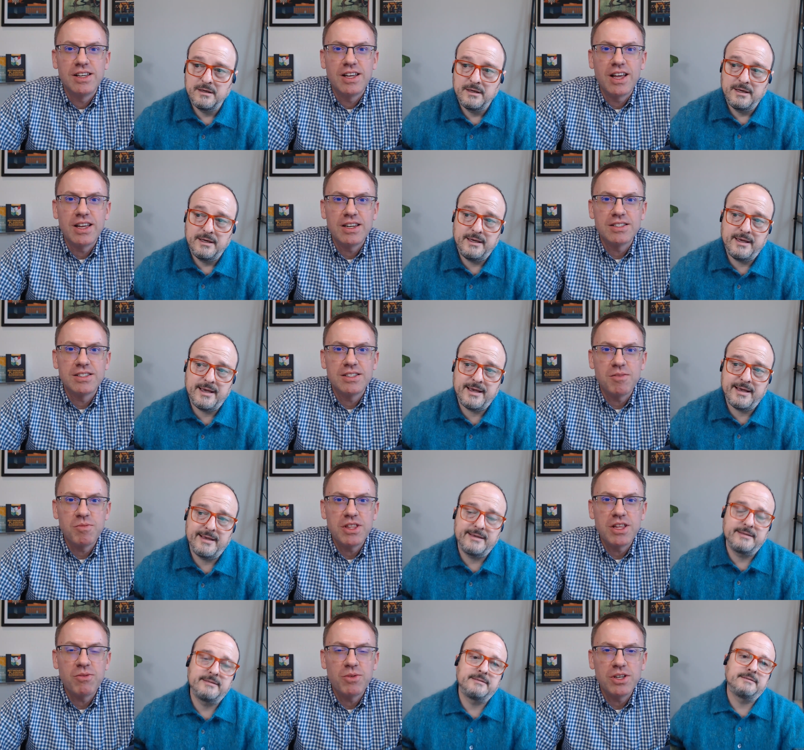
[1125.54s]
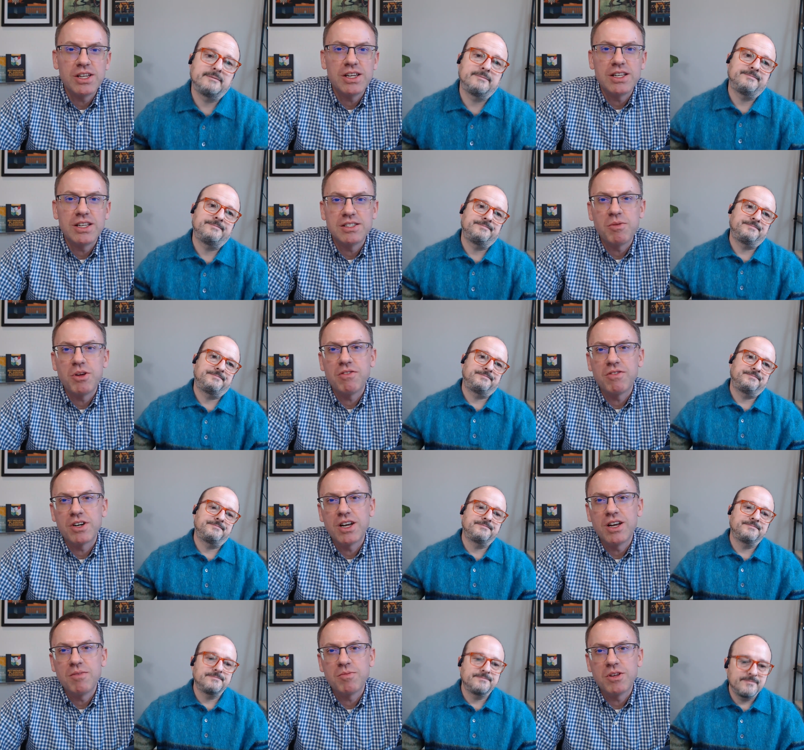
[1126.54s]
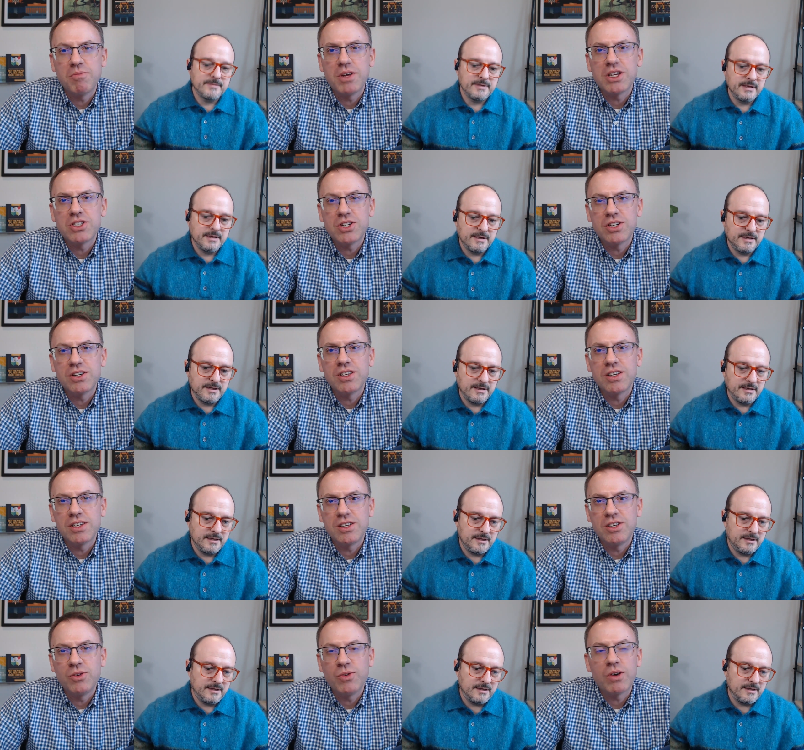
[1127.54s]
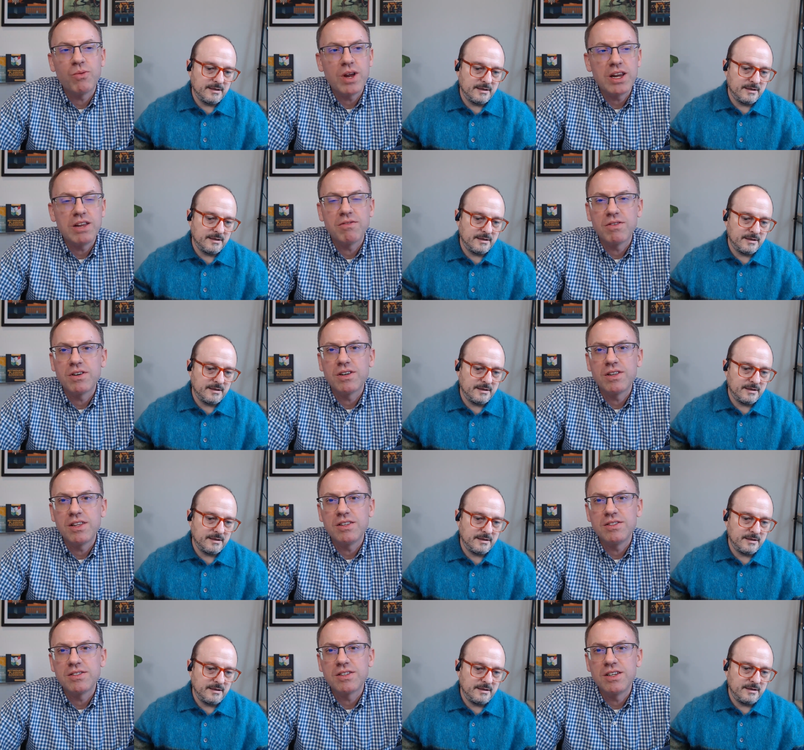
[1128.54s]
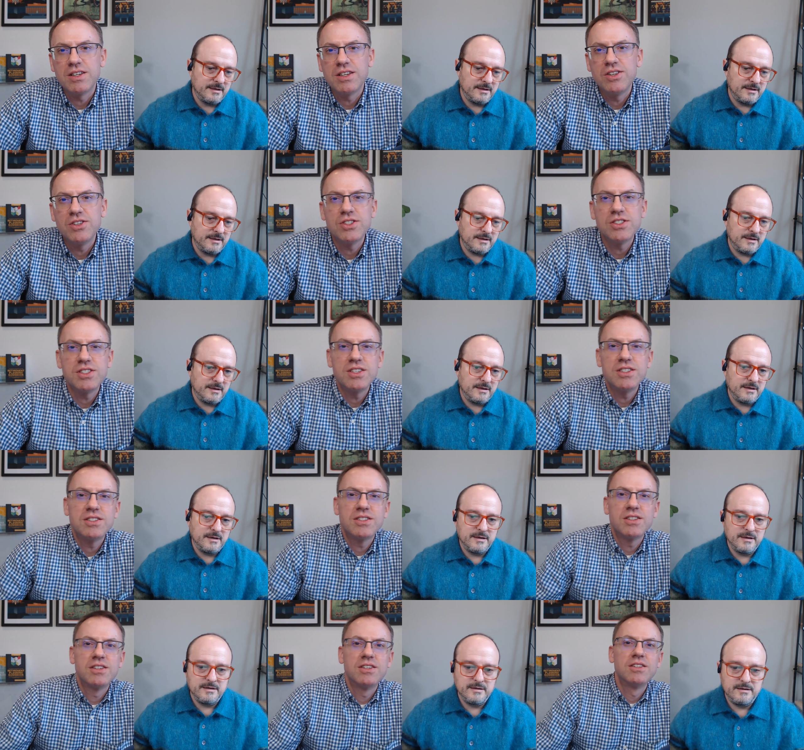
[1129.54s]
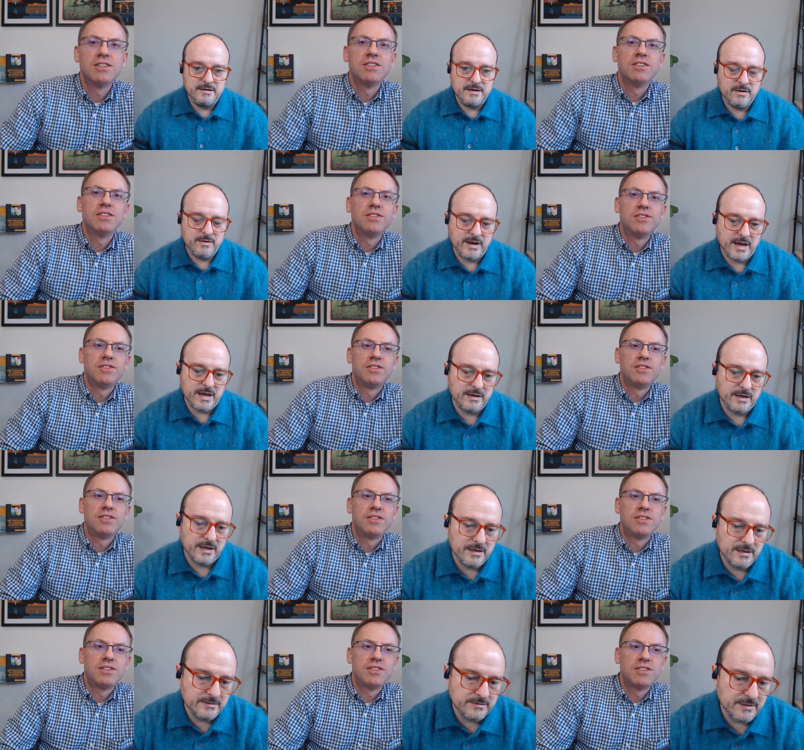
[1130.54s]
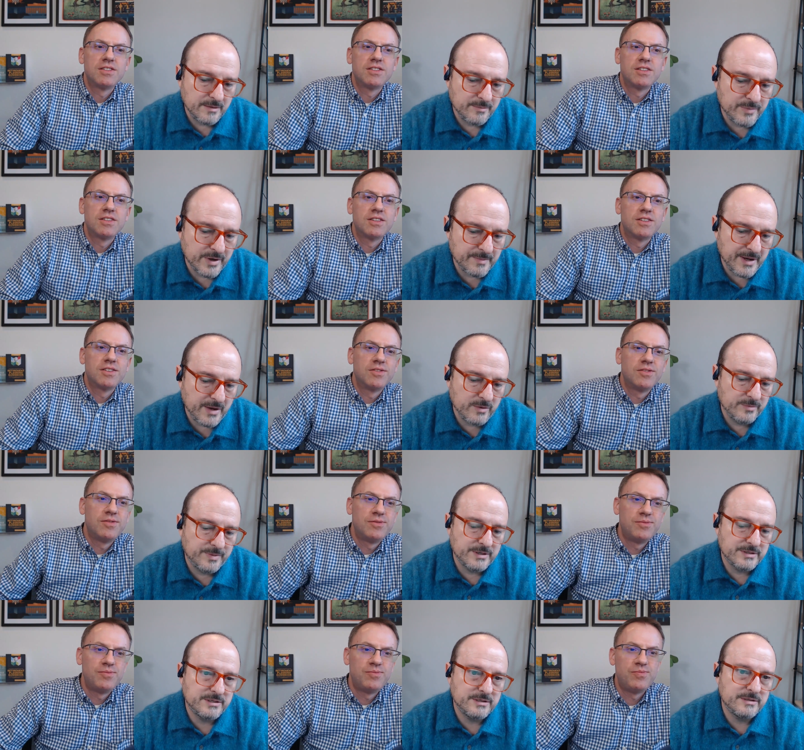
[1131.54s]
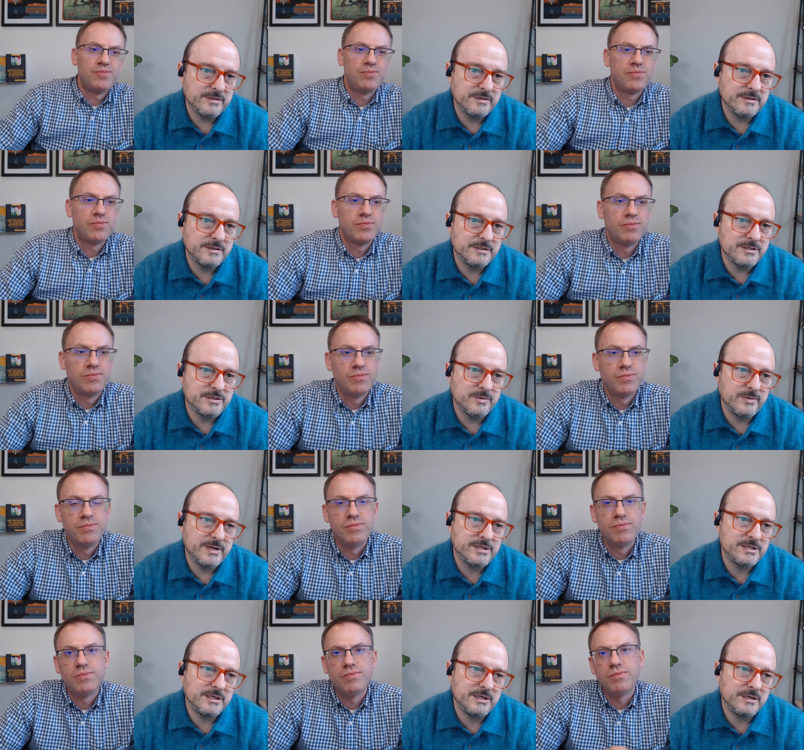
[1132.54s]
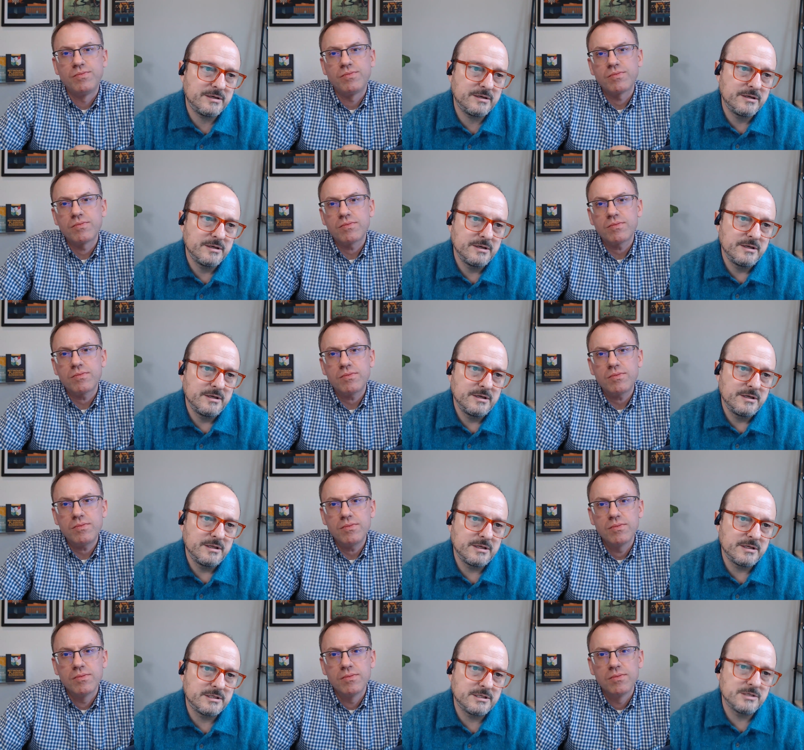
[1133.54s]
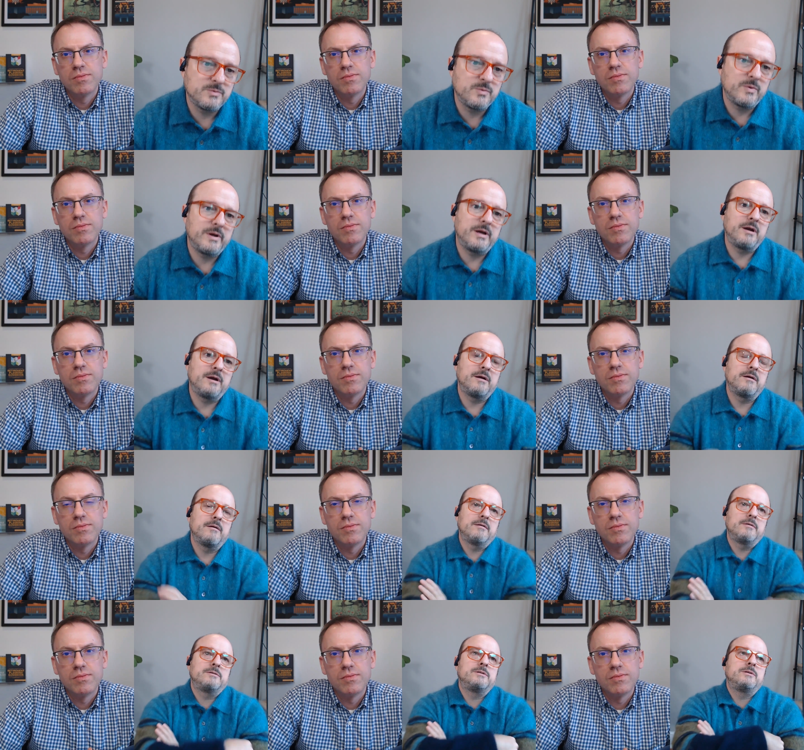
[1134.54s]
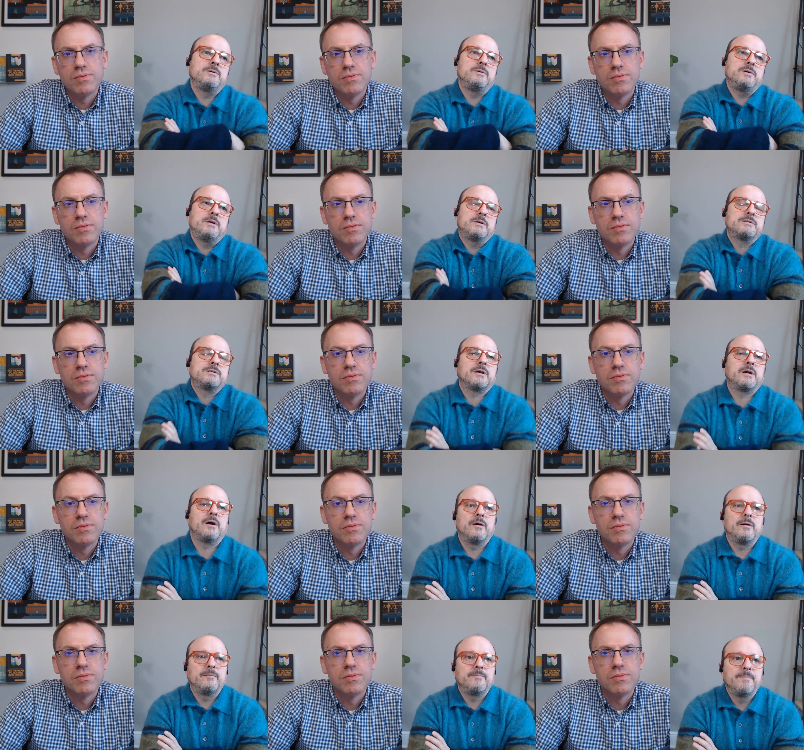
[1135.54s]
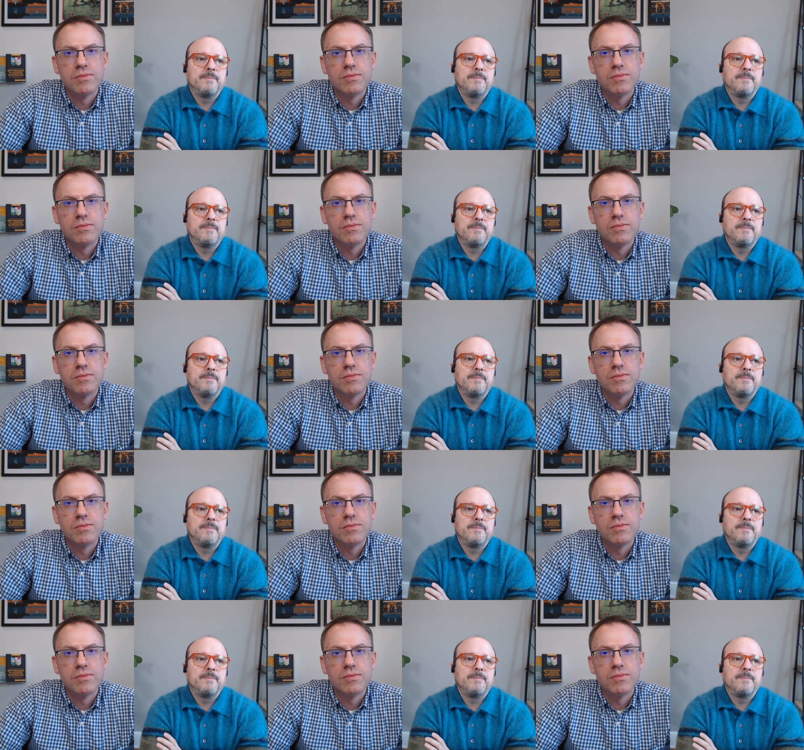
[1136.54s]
Speaker 1: And it's yeah. something that really needs to be overcome to make sure that you are ready for these contingencies.
Speaker 2: No, and I'll I'll bring my own personal situation here. This is where two years ago,